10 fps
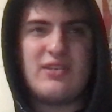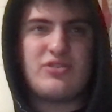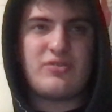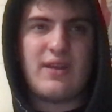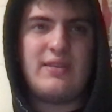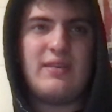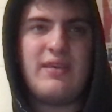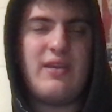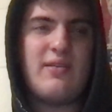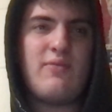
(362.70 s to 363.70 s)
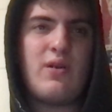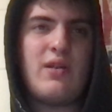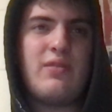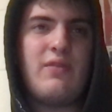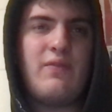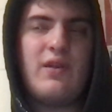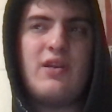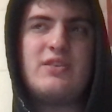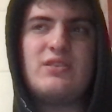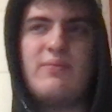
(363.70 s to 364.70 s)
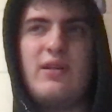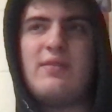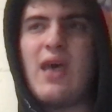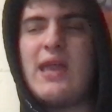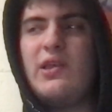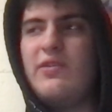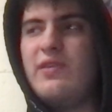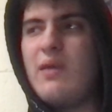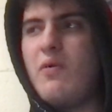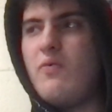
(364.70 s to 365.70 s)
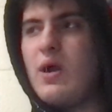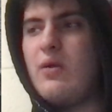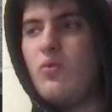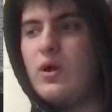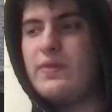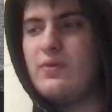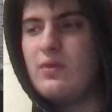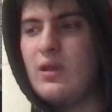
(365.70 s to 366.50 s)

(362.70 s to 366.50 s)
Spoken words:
a trend here where some of the titles give away what